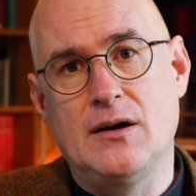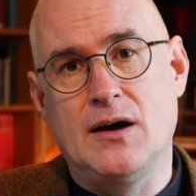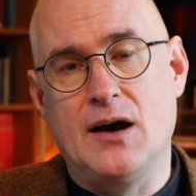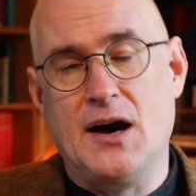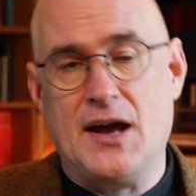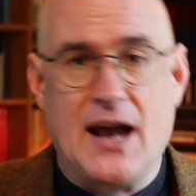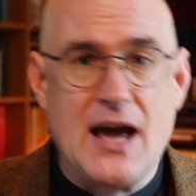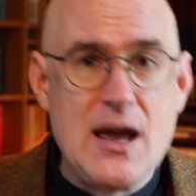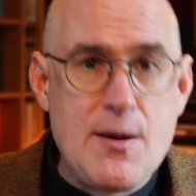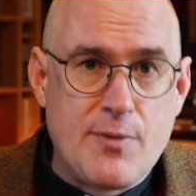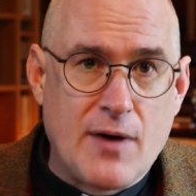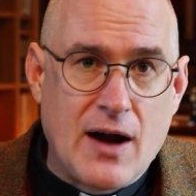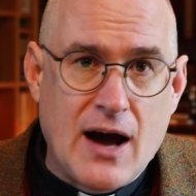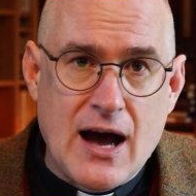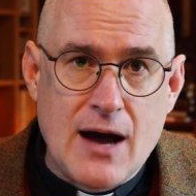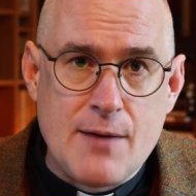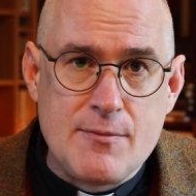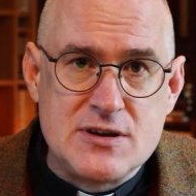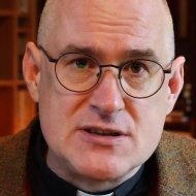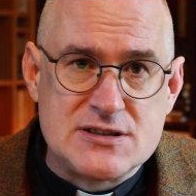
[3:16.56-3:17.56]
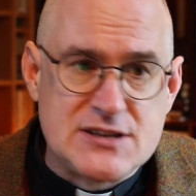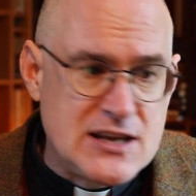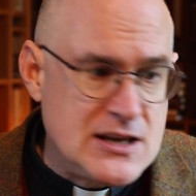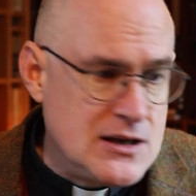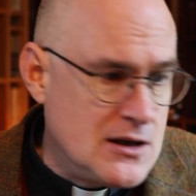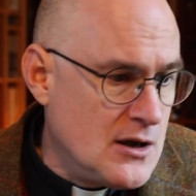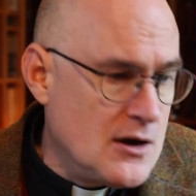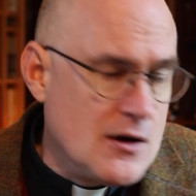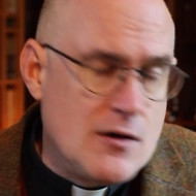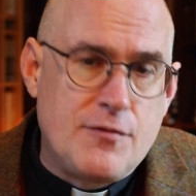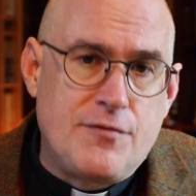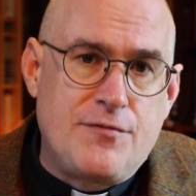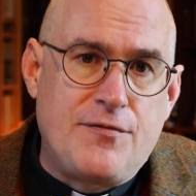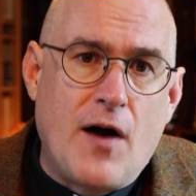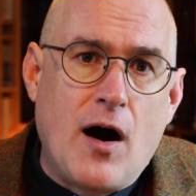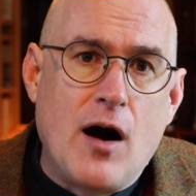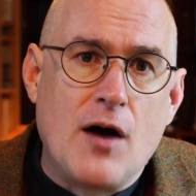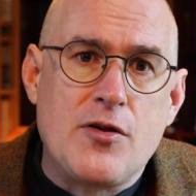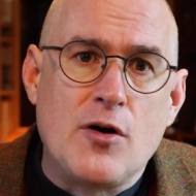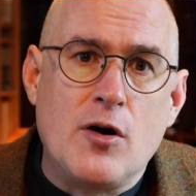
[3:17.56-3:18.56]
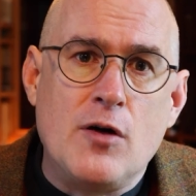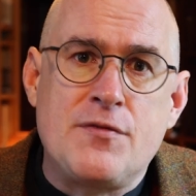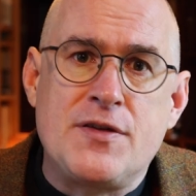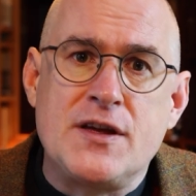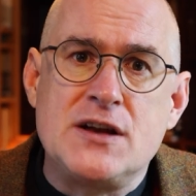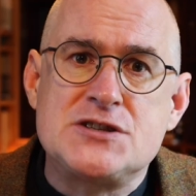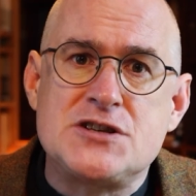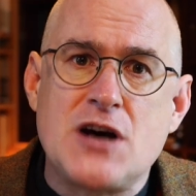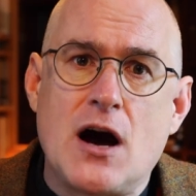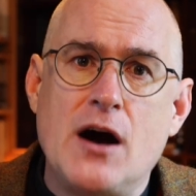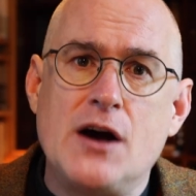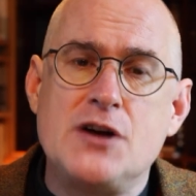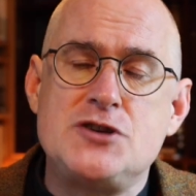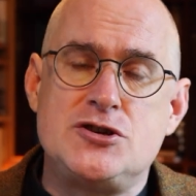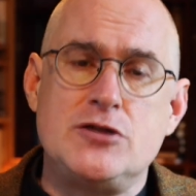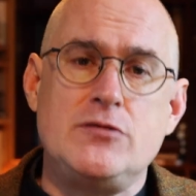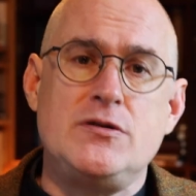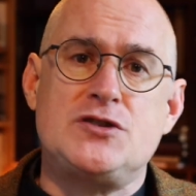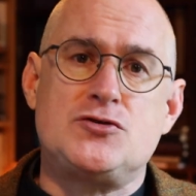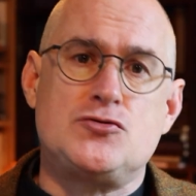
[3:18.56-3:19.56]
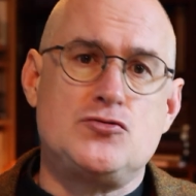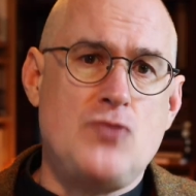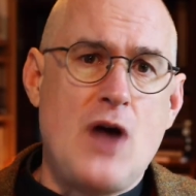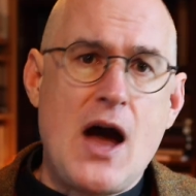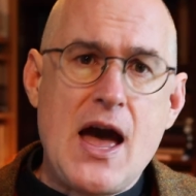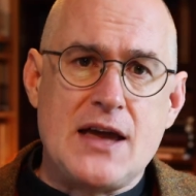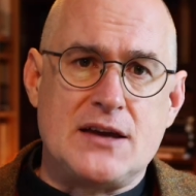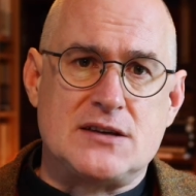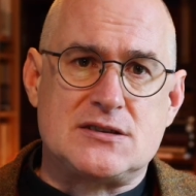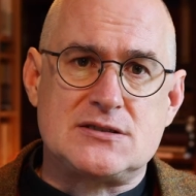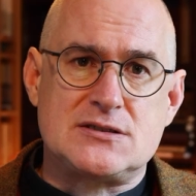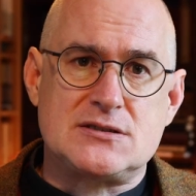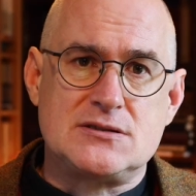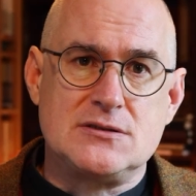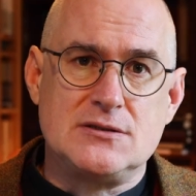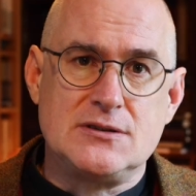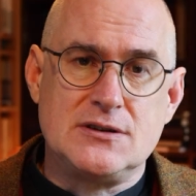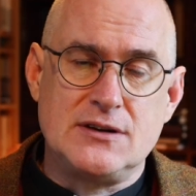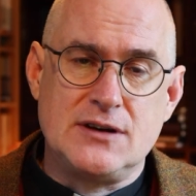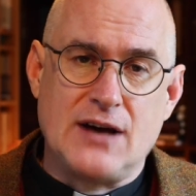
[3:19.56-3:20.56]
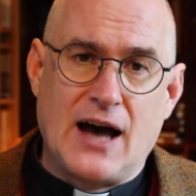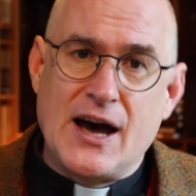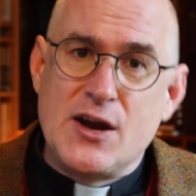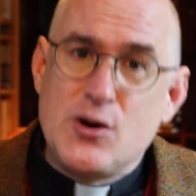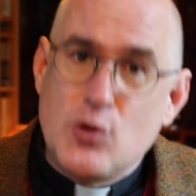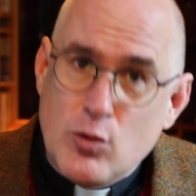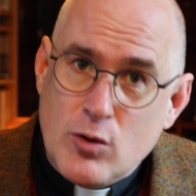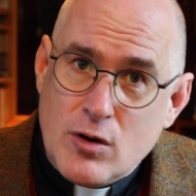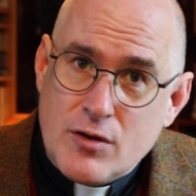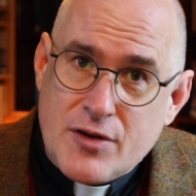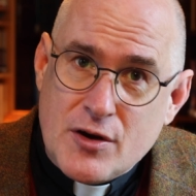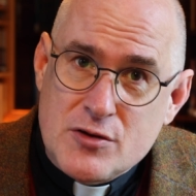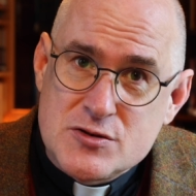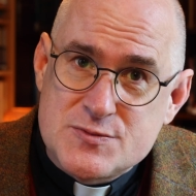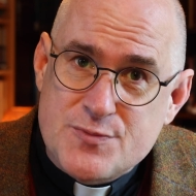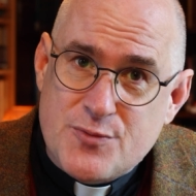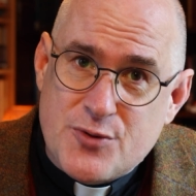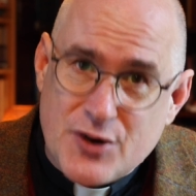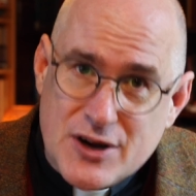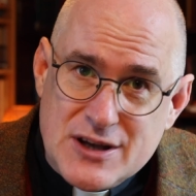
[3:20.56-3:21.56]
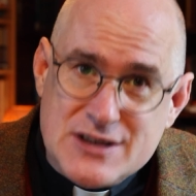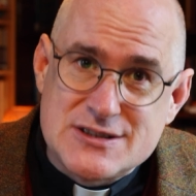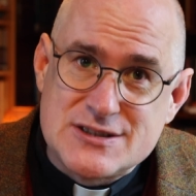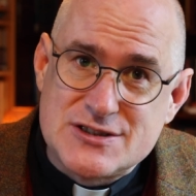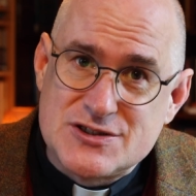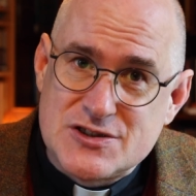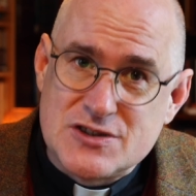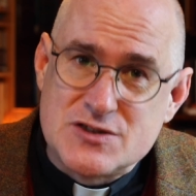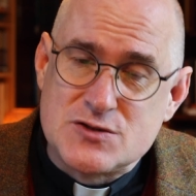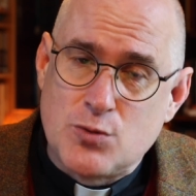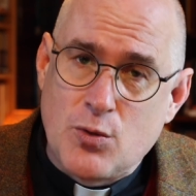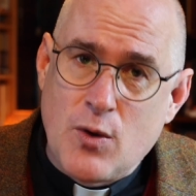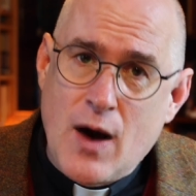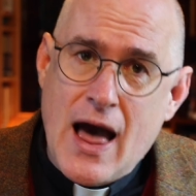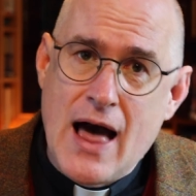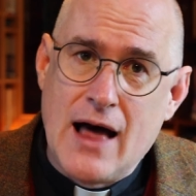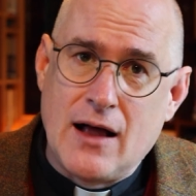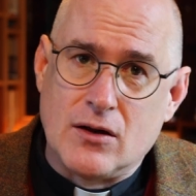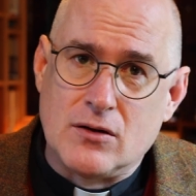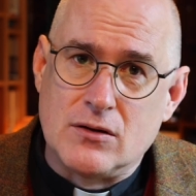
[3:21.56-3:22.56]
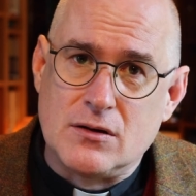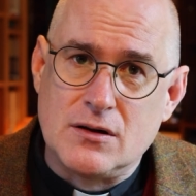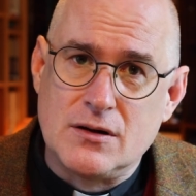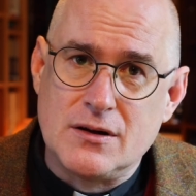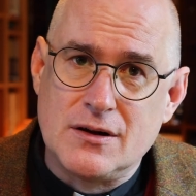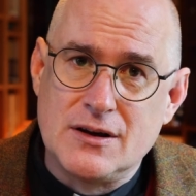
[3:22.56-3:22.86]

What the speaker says: And Abraham is the father of the entire Jewish race, and all of those priests as well.